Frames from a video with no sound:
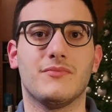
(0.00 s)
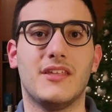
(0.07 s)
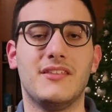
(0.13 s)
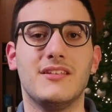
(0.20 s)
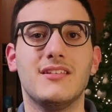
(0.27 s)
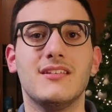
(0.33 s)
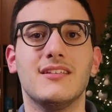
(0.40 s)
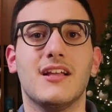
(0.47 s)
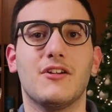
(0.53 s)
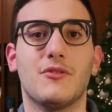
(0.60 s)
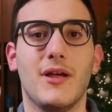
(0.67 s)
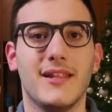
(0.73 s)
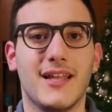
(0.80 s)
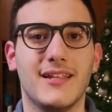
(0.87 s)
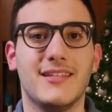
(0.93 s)
And this is a
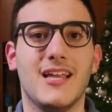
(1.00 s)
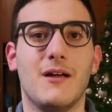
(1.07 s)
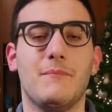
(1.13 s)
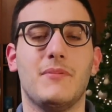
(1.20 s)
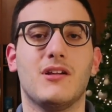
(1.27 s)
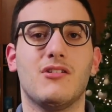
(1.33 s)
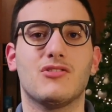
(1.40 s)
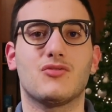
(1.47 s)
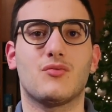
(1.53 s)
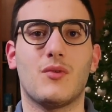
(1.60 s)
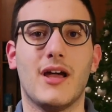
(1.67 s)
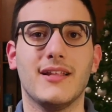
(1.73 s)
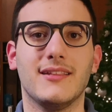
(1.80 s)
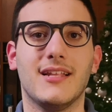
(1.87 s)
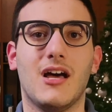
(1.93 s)
great idea because
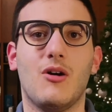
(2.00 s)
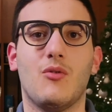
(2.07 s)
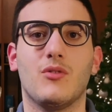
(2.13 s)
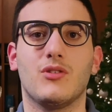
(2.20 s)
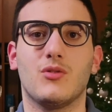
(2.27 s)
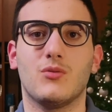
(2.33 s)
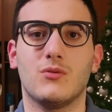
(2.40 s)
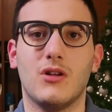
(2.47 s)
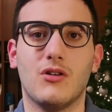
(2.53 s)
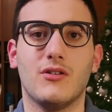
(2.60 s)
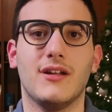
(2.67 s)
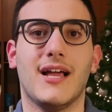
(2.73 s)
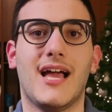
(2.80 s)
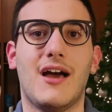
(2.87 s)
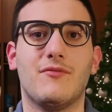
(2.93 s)
right now you're not
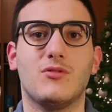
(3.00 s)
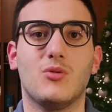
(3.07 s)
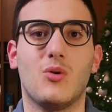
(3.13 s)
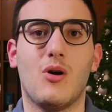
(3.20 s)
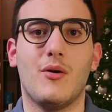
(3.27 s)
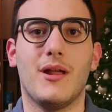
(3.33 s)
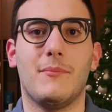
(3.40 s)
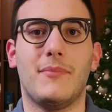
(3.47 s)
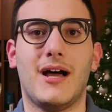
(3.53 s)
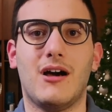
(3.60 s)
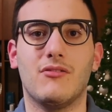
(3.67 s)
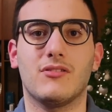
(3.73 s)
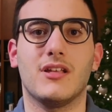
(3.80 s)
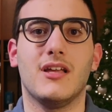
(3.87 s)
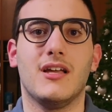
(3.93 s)
going to have to worry
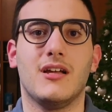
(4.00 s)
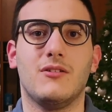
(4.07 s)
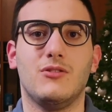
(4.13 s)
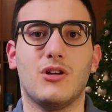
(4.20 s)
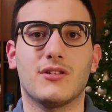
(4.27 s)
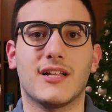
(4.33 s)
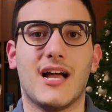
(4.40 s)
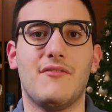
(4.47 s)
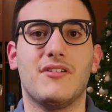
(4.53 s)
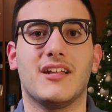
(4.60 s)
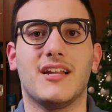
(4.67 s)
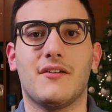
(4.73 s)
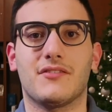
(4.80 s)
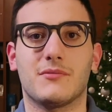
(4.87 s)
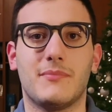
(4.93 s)
about not having
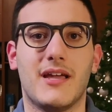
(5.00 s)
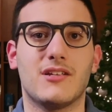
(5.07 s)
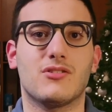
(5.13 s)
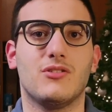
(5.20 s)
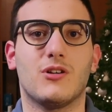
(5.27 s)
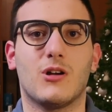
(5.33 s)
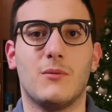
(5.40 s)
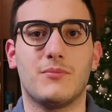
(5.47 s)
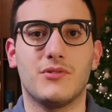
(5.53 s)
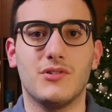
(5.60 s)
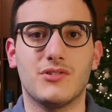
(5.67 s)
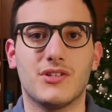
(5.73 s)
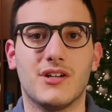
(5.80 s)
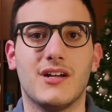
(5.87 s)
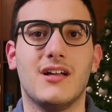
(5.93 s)
enough space on your
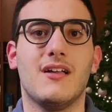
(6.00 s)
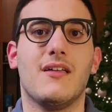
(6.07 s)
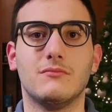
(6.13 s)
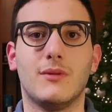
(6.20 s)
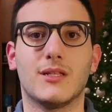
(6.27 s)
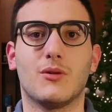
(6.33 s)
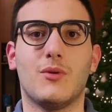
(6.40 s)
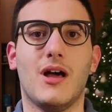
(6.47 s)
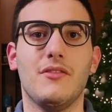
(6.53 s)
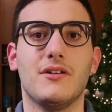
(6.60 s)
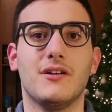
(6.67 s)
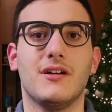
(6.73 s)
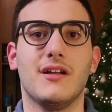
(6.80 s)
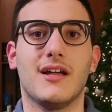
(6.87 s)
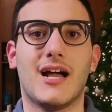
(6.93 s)
computer, but
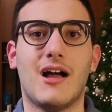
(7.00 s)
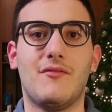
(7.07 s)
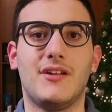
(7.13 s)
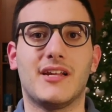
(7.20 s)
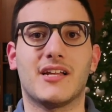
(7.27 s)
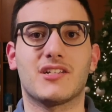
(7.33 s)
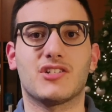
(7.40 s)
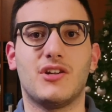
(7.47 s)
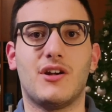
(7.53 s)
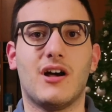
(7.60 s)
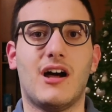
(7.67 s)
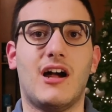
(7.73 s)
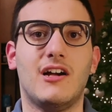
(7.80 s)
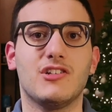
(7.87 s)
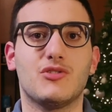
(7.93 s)
rather having an external
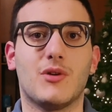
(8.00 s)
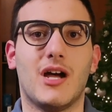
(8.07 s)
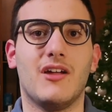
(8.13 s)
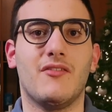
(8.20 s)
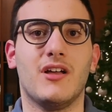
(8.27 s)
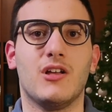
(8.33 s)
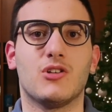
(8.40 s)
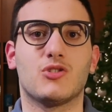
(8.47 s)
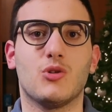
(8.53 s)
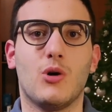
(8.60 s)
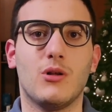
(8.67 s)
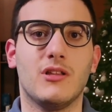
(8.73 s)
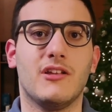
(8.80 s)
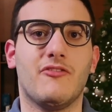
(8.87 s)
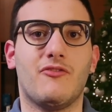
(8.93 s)
hard drive
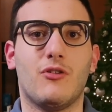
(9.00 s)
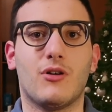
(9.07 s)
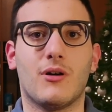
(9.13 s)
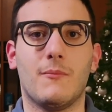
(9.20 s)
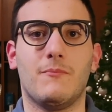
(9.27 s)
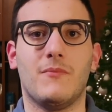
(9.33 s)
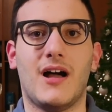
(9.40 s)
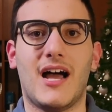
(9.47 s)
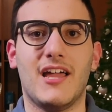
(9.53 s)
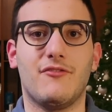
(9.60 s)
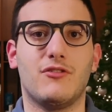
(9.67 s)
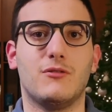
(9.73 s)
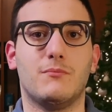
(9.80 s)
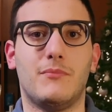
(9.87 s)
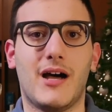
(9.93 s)
solely for
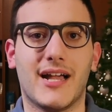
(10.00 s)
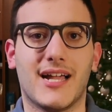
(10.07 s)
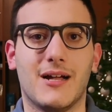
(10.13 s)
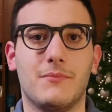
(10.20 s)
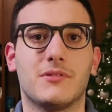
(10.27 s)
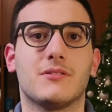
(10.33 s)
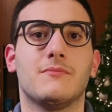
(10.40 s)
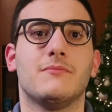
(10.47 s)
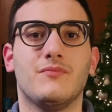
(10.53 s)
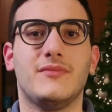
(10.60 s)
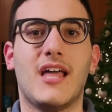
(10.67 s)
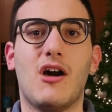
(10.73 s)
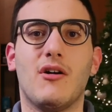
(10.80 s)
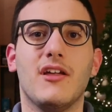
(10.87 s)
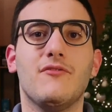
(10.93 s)
iPhone backups.
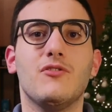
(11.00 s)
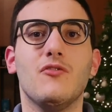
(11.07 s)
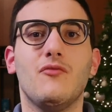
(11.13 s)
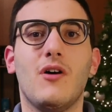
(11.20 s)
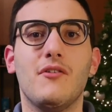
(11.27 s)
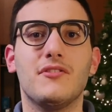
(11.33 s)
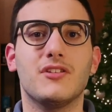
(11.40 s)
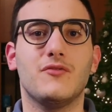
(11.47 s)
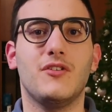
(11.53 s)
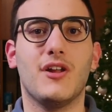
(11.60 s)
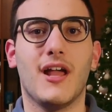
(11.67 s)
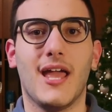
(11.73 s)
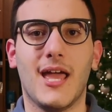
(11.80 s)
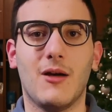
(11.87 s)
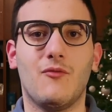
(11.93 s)
Now, if you found this video
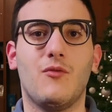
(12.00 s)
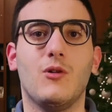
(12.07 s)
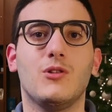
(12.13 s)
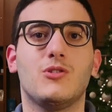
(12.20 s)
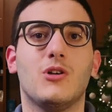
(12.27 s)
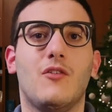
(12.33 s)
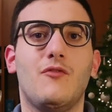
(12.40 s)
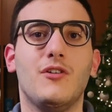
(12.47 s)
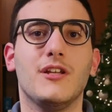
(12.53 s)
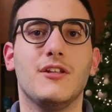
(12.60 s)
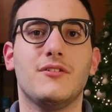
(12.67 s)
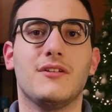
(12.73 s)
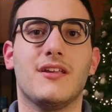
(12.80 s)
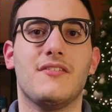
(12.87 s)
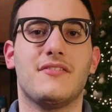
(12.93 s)
helpful, don't
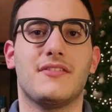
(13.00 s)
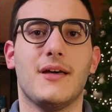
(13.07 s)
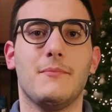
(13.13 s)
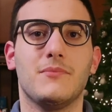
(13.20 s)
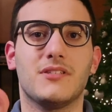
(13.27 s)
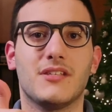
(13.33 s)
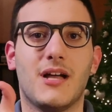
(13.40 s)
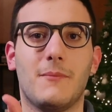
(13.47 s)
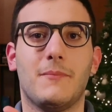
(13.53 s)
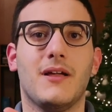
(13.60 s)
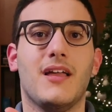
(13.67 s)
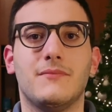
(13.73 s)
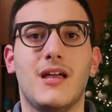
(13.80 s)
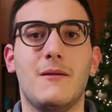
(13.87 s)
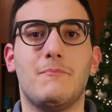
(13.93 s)
forget to hit thumbs up,
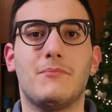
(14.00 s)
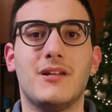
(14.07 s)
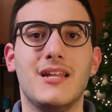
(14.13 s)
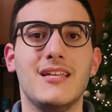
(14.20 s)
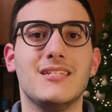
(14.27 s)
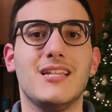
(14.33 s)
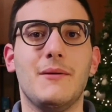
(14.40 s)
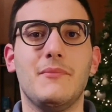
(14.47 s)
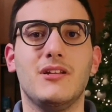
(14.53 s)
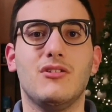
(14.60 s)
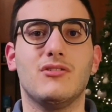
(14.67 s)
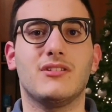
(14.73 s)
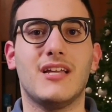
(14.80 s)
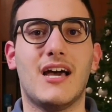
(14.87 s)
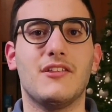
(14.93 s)
and please let me
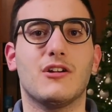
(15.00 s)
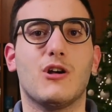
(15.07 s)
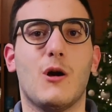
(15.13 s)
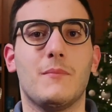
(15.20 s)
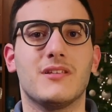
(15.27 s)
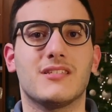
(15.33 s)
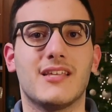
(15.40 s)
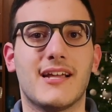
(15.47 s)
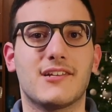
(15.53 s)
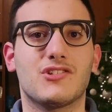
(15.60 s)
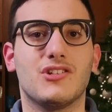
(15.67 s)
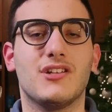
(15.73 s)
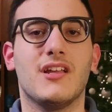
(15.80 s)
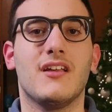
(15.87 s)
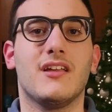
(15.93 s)
know down in the comment
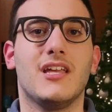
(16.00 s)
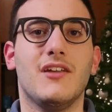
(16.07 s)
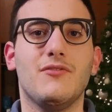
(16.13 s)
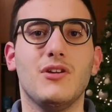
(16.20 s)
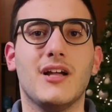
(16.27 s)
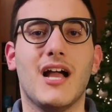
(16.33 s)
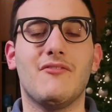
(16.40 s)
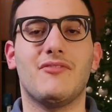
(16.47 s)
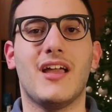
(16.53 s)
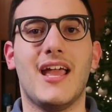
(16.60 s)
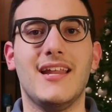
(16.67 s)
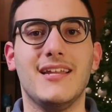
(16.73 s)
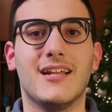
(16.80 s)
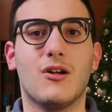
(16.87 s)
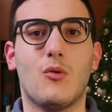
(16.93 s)
section if you have
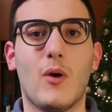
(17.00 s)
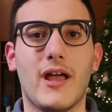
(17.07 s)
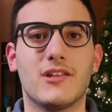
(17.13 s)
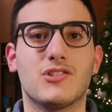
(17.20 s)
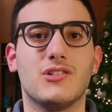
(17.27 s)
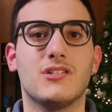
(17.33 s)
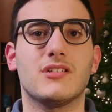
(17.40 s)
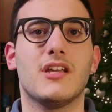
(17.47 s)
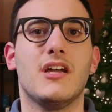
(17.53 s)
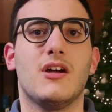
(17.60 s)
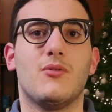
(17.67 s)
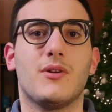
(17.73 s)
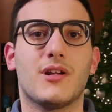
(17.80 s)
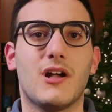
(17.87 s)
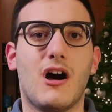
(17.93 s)
any questions
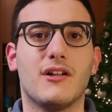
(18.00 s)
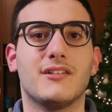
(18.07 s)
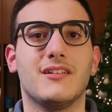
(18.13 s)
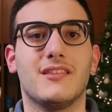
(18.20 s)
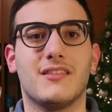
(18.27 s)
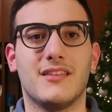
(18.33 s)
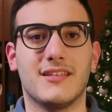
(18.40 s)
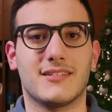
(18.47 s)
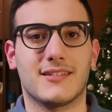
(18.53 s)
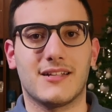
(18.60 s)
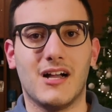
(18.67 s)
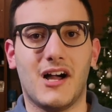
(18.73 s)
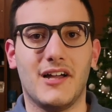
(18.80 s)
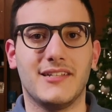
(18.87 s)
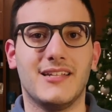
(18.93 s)
regarding this
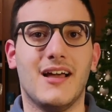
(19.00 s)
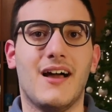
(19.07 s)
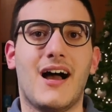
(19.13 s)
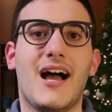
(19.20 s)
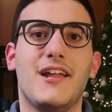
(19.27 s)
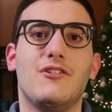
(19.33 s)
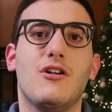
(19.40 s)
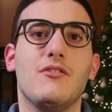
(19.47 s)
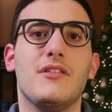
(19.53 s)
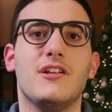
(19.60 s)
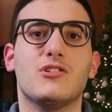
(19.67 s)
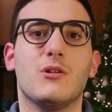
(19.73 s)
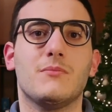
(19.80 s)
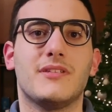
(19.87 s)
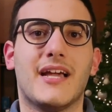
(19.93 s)
guide. I know
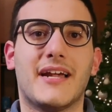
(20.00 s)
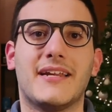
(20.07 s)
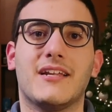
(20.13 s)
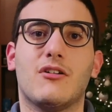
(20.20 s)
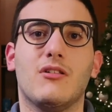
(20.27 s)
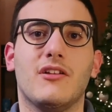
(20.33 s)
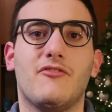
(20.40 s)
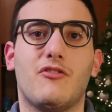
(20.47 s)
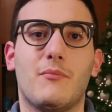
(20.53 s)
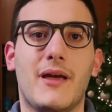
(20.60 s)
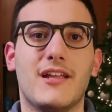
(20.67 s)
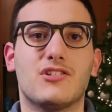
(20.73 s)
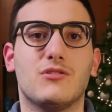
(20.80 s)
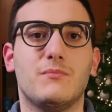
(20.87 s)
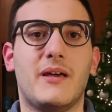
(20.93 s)
there's some technical
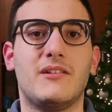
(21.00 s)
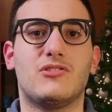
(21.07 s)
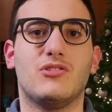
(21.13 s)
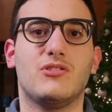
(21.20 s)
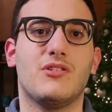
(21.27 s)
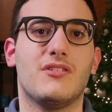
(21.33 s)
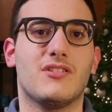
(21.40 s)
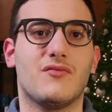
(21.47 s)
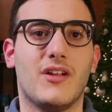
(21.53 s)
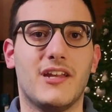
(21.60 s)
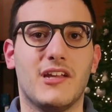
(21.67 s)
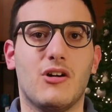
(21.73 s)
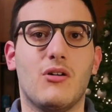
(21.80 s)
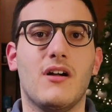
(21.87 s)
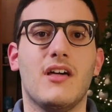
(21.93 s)
information mentioned in this
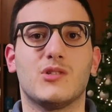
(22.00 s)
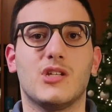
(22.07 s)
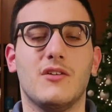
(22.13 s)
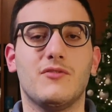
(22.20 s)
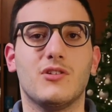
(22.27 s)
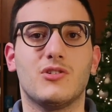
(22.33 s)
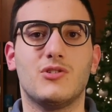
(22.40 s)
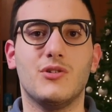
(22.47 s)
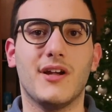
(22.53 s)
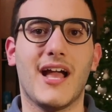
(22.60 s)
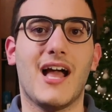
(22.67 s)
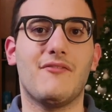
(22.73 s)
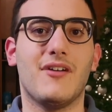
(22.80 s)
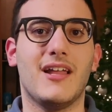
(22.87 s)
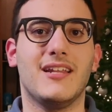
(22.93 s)
video, so if you do
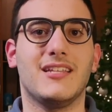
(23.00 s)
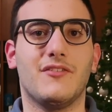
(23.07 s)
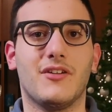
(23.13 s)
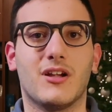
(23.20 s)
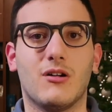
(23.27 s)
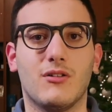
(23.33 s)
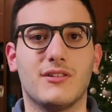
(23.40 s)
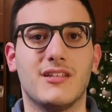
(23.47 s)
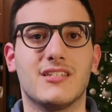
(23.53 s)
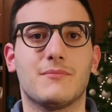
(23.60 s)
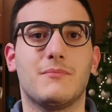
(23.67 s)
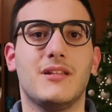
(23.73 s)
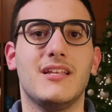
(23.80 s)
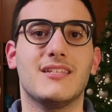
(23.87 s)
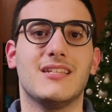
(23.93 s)
have any difficulties,
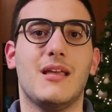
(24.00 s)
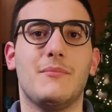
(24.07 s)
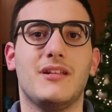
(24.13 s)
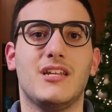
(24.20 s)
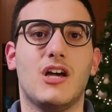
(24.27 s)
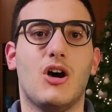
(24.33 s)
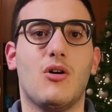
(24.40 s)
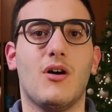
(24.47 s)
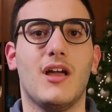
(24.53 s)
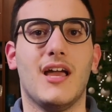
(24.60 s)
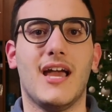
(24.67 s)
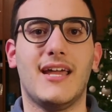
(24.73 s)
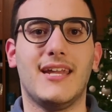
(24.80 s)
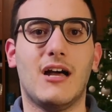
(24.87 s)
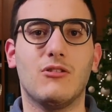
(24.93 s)
please let me know
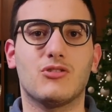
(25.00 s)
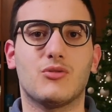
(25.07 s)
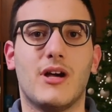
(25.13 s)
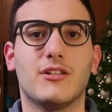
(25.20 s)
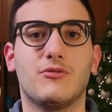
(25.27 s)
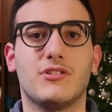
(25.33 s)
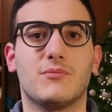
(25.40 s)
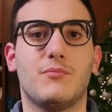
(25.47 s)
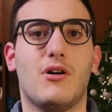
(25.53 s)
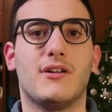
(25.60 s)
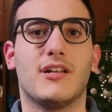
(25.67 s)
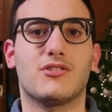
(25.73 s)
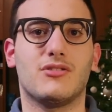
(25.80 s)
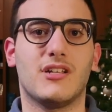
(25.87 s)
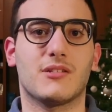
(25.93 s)
and I'll try to
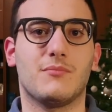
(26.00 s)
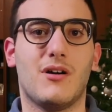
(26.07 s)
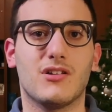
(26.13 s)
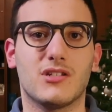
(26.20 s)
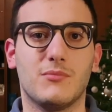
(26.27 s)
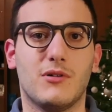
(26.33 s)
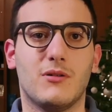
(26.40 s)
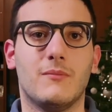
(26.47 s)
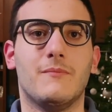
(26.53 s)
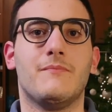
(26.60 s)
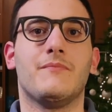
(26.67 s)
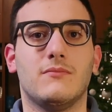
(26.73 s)
respond as soon as possible.